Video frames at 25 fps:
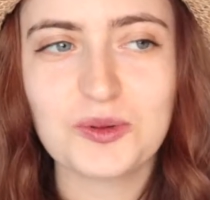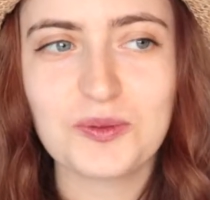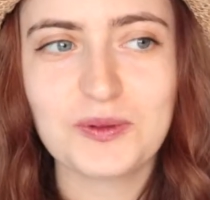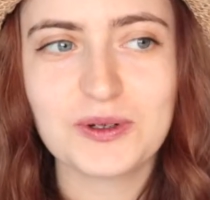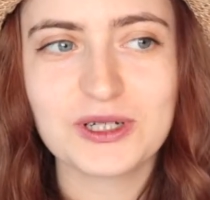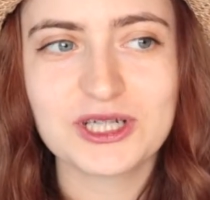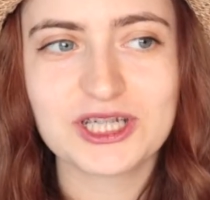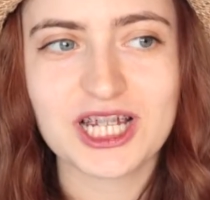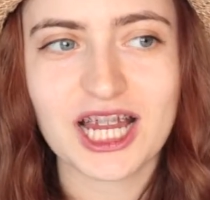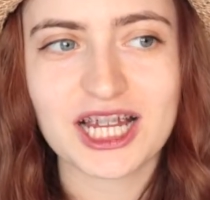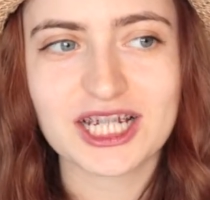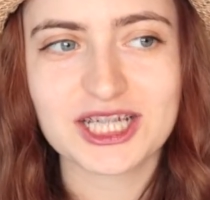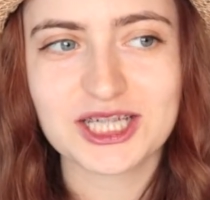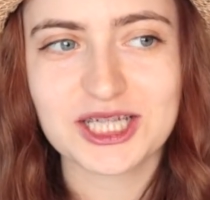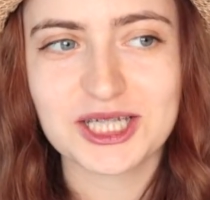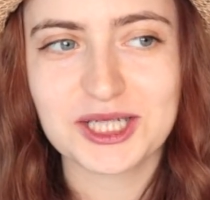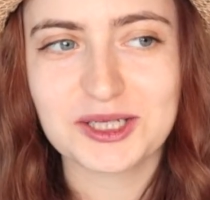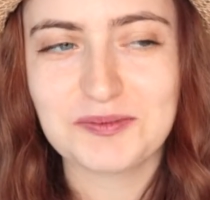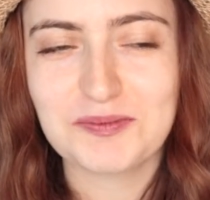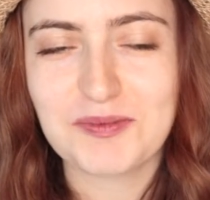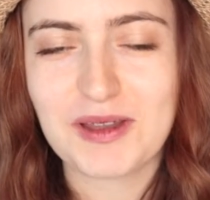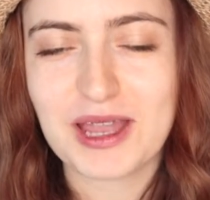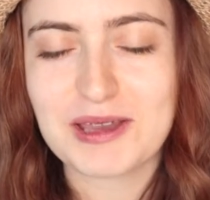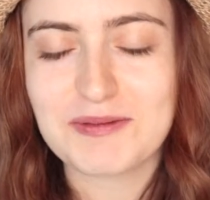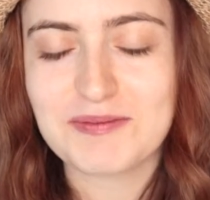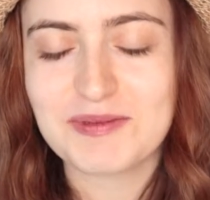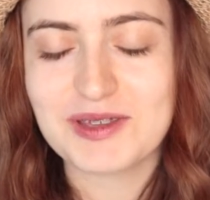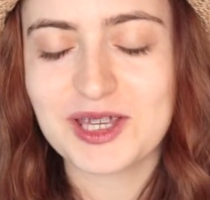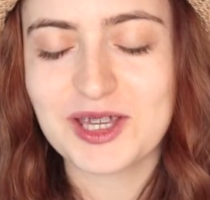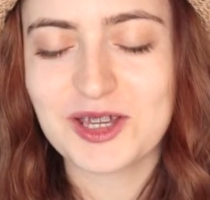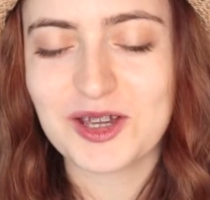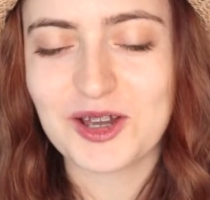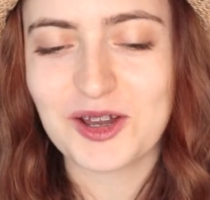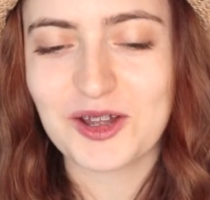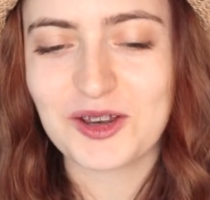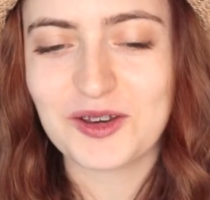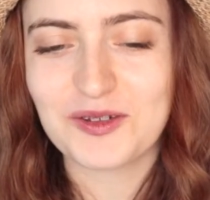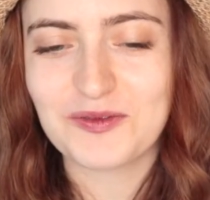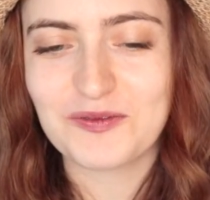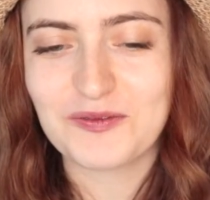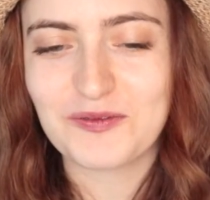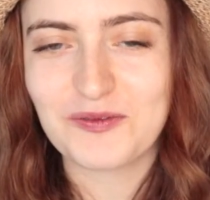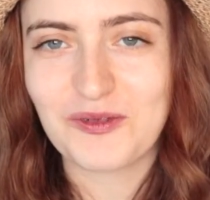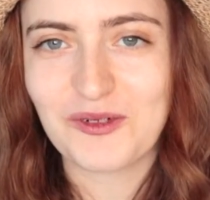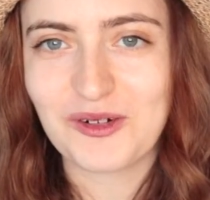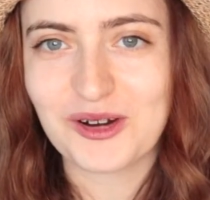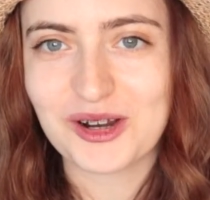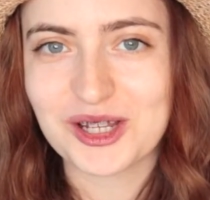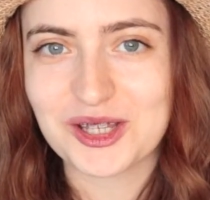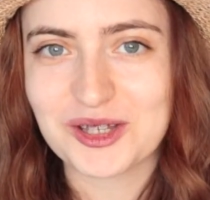projection may be good
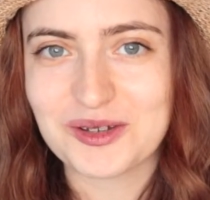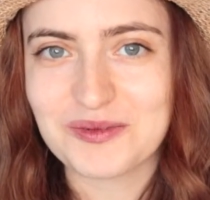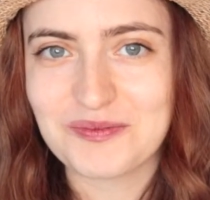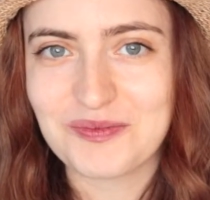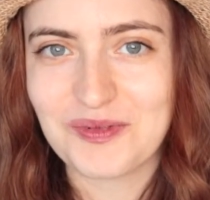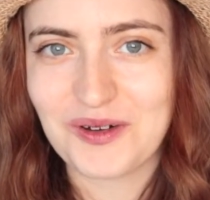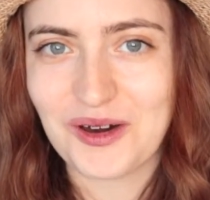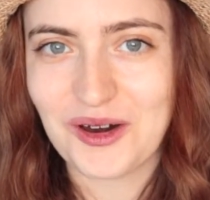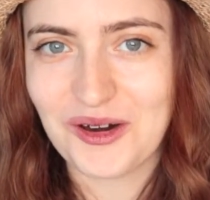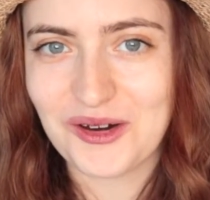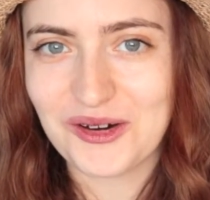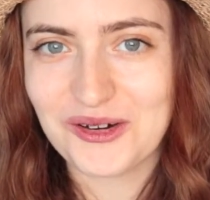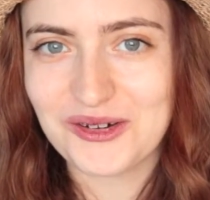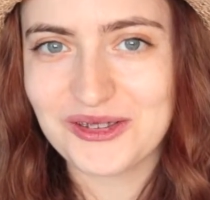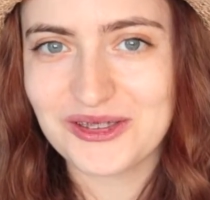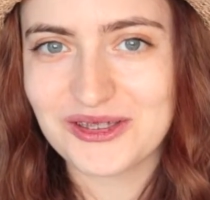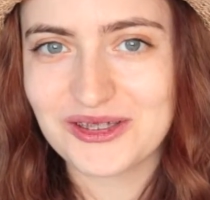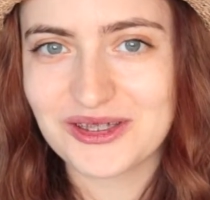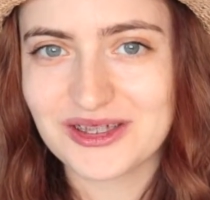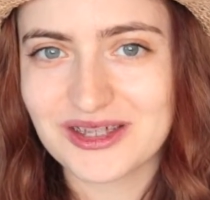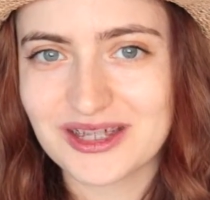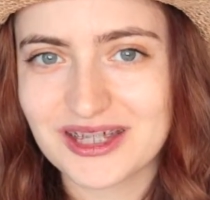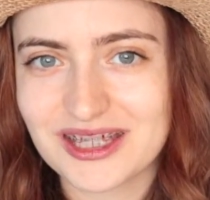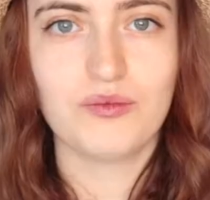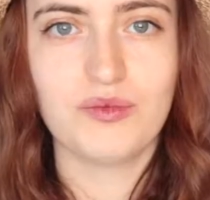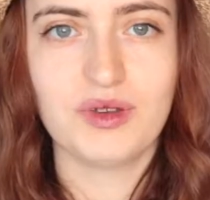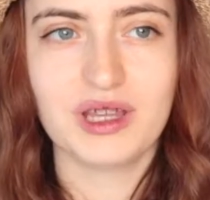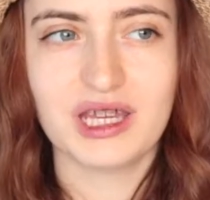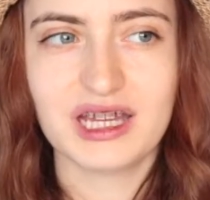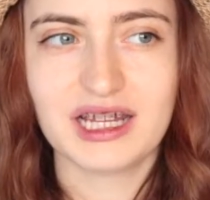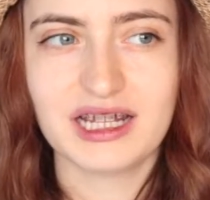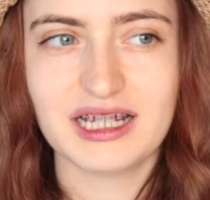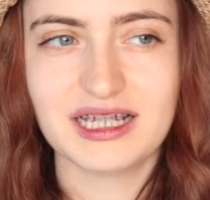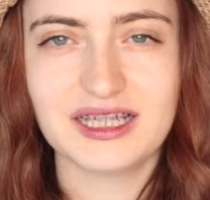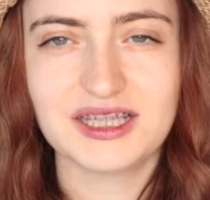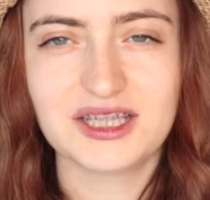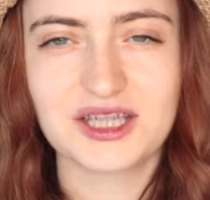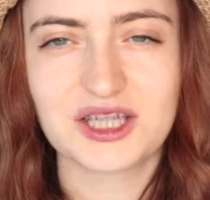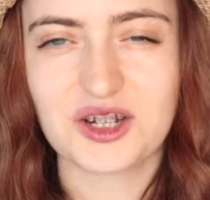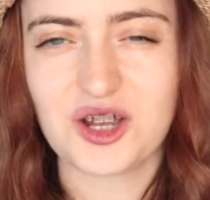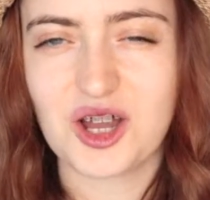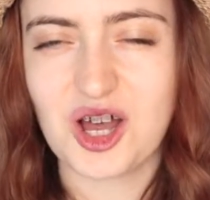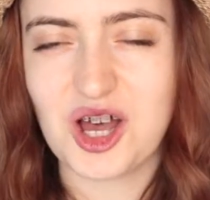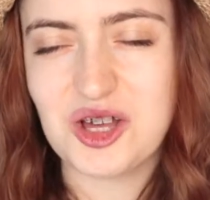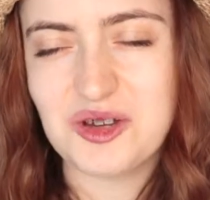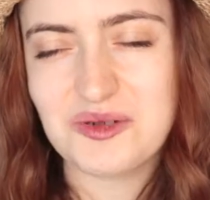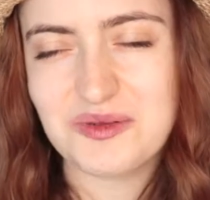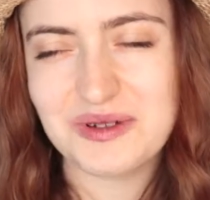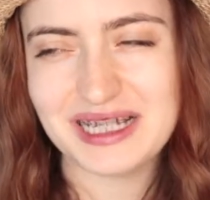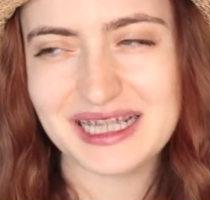for you both because you're
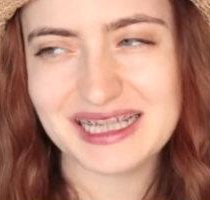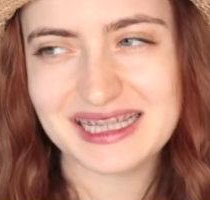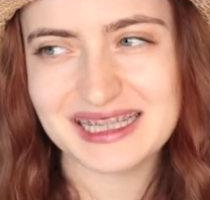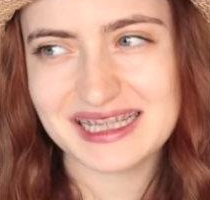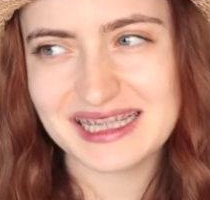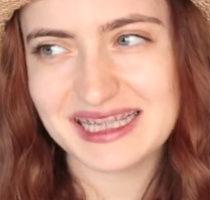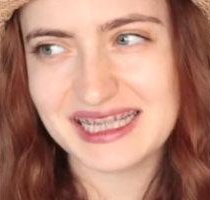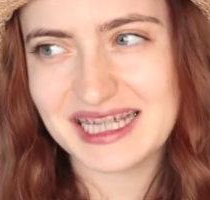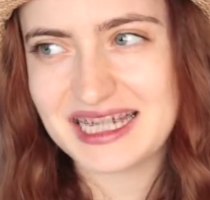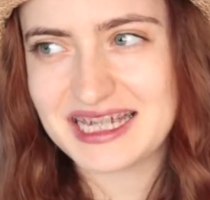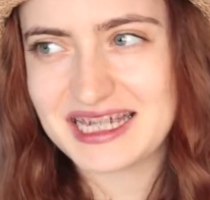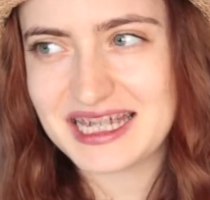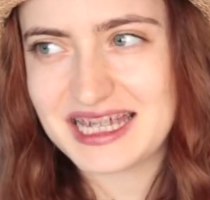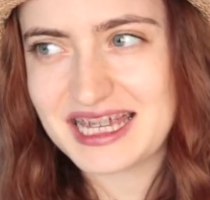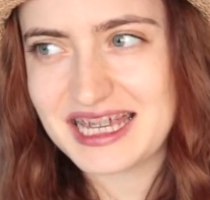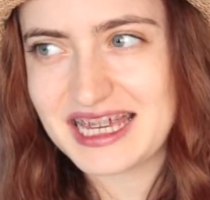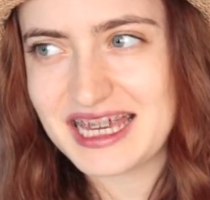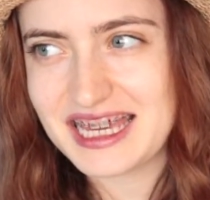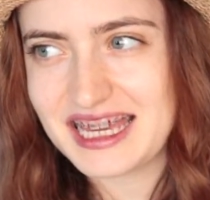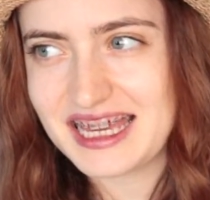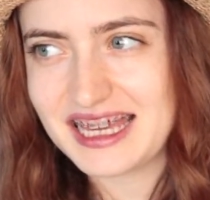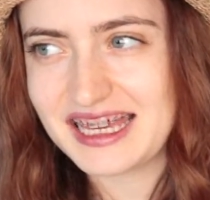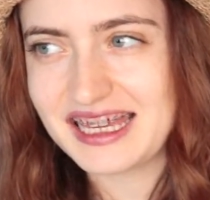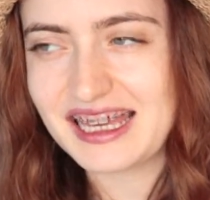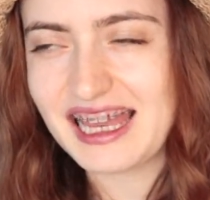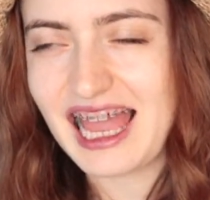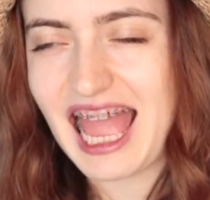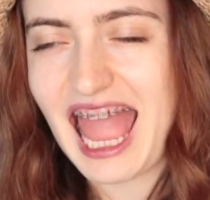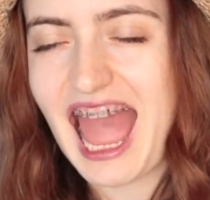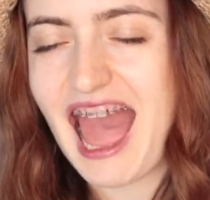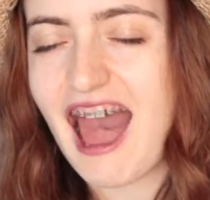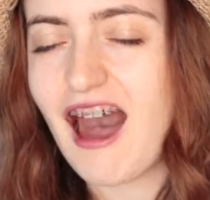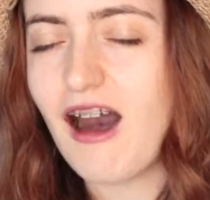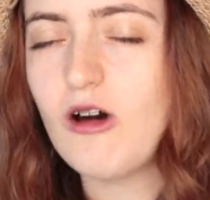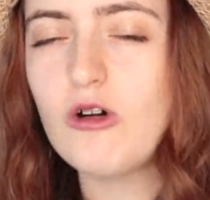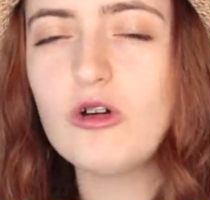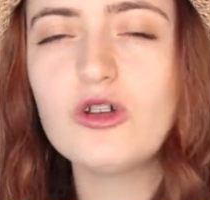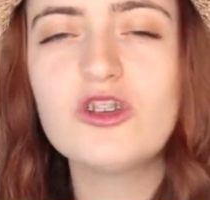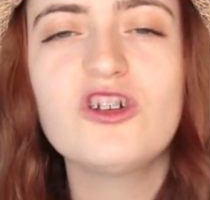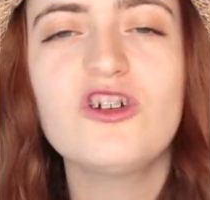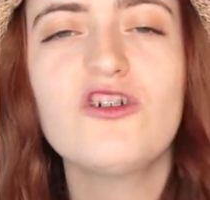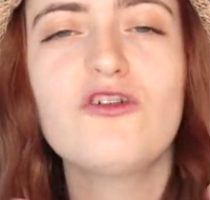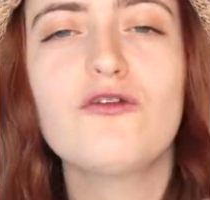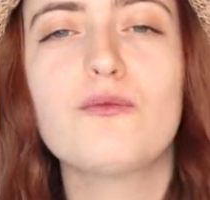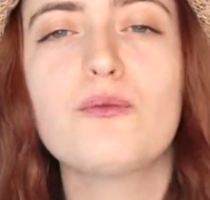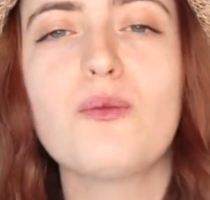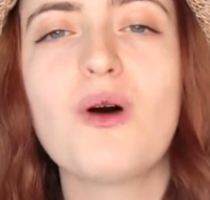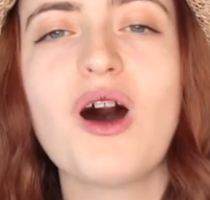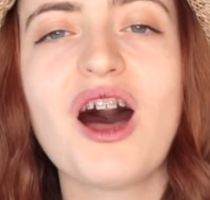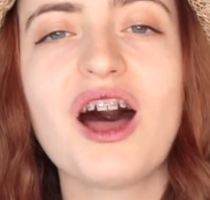always seeking
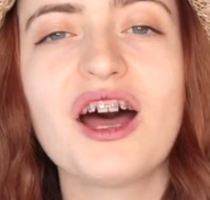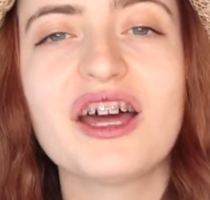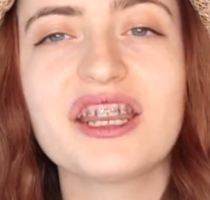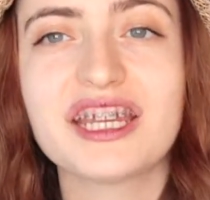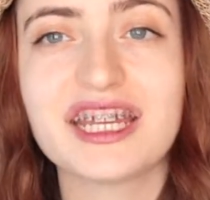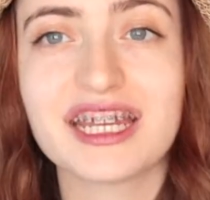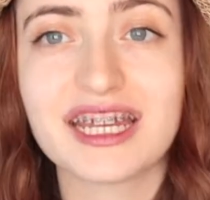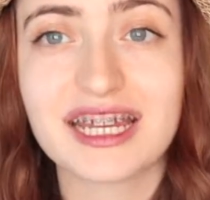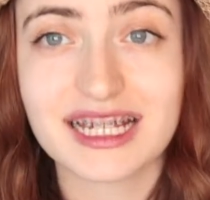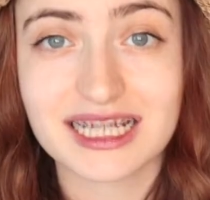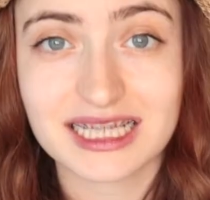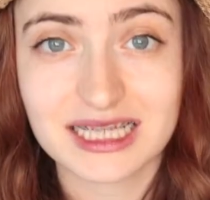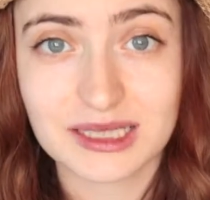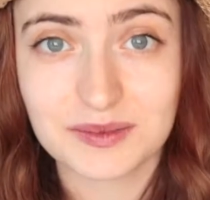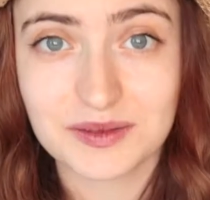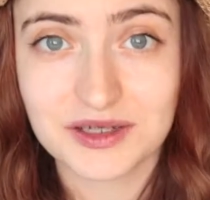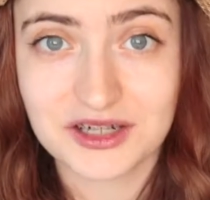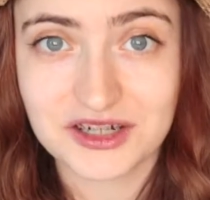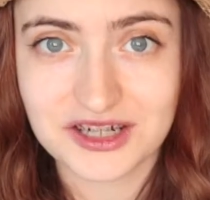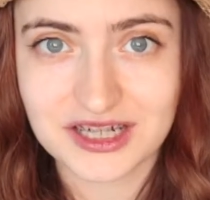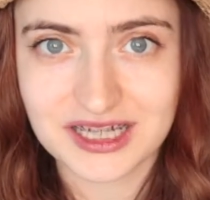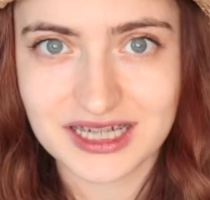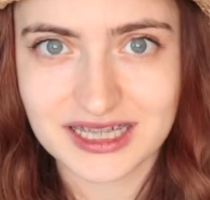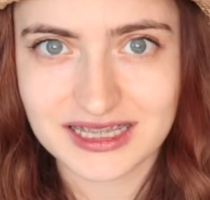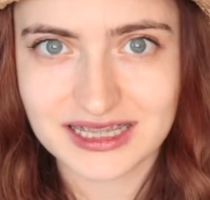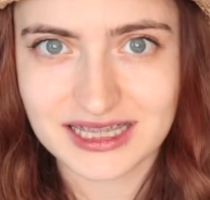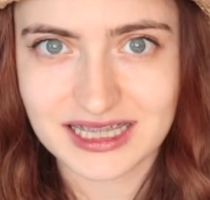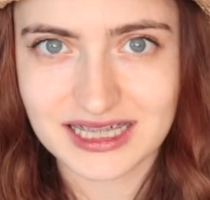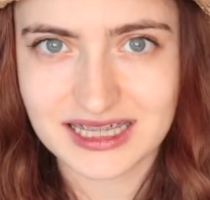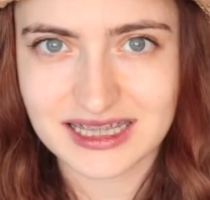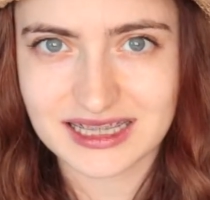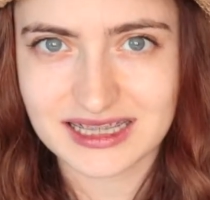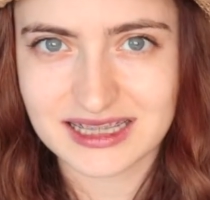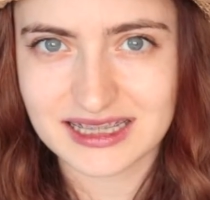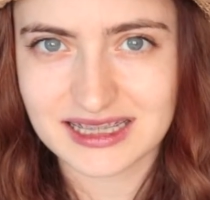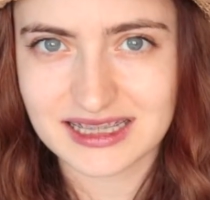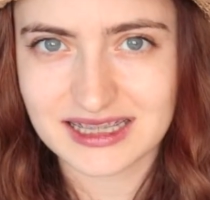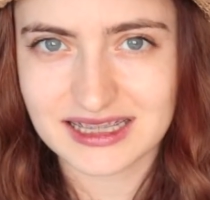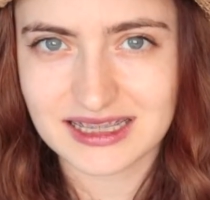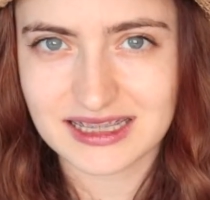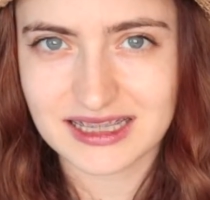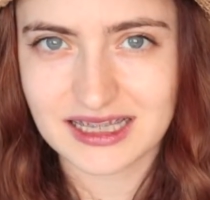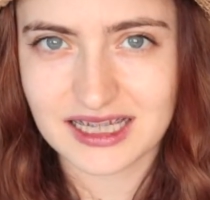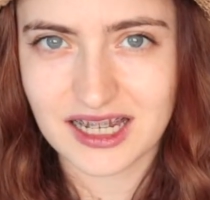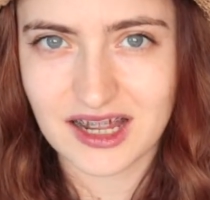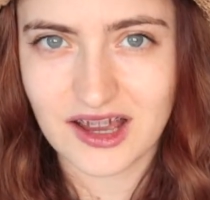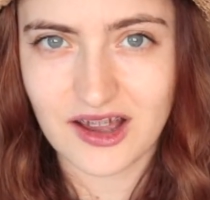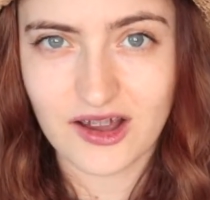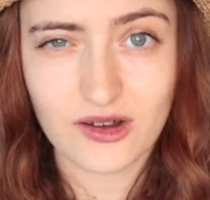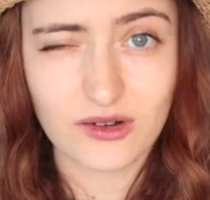out-of-body experiences,
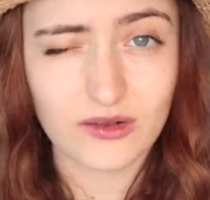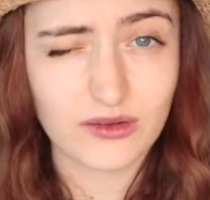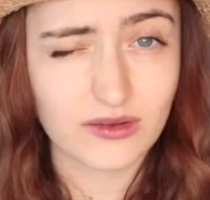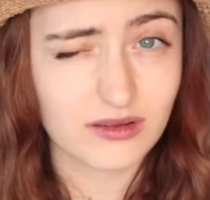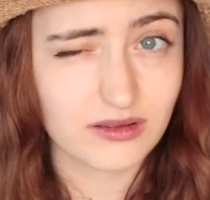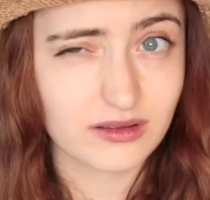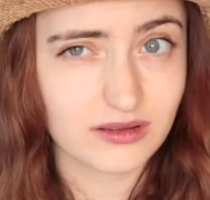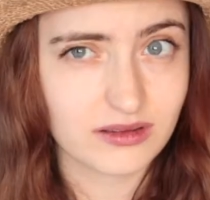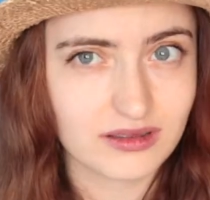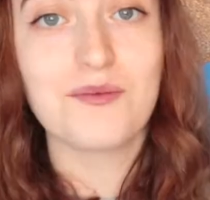you know?